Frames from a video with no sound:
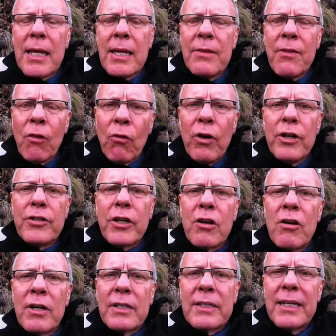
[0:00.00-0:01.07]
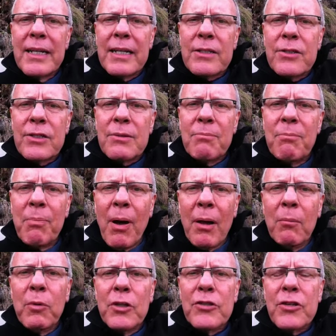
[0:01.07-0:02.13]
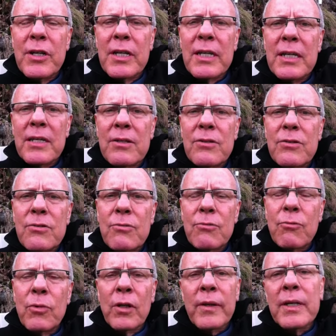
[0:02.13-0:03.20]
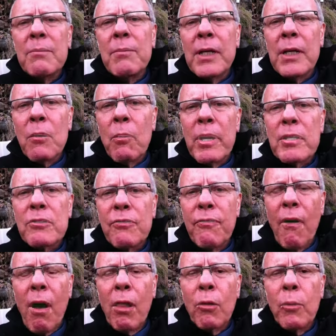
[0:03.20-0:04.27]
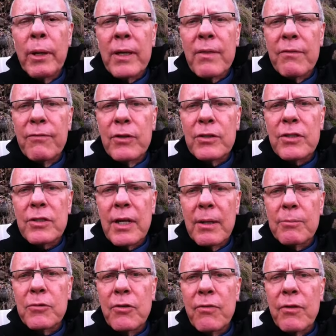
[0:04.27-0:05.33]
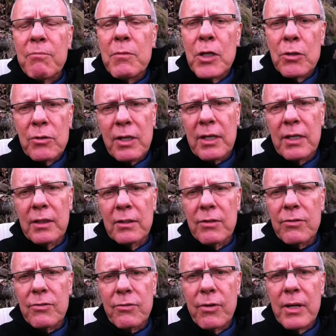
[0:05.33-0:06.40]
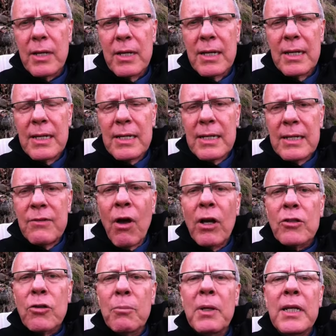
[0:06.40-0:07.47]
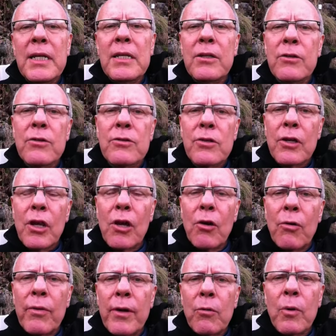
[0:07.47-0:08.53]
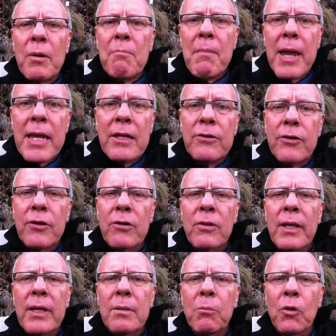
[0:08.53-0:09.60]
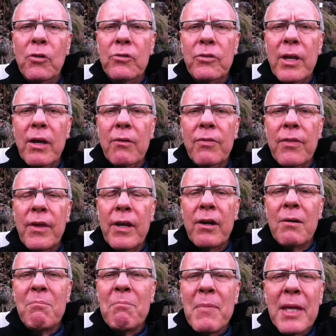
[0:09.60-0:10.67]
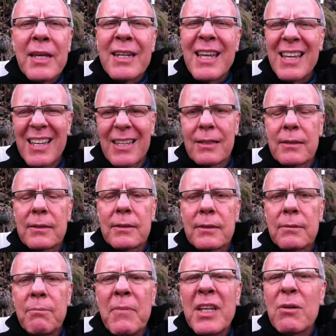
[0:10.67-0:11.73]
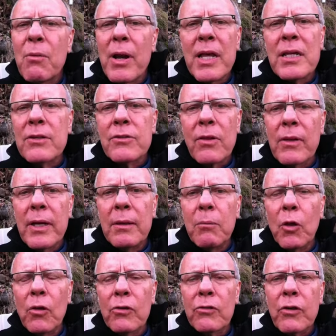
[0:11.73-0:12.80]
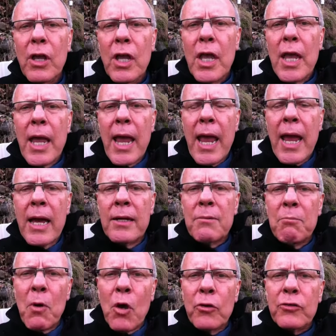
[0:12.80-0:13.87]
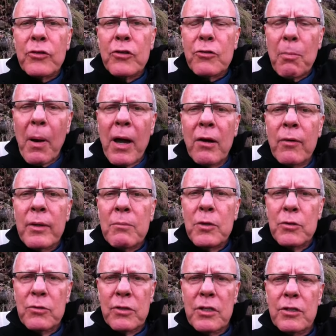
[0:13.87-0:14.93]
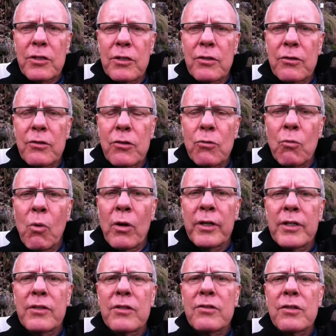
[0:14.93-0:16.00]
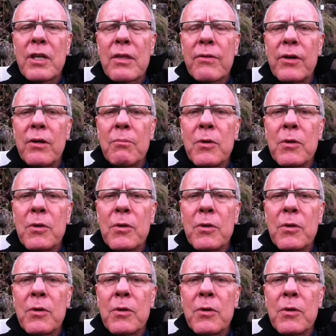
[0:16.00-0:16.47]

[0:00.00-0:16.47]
In the larger context, publishing is really in many ways following in the footsteps of the music industry. Not so many years ago, there were major labels out there, mid-range labels, and most aspiring musicians who wanted to see their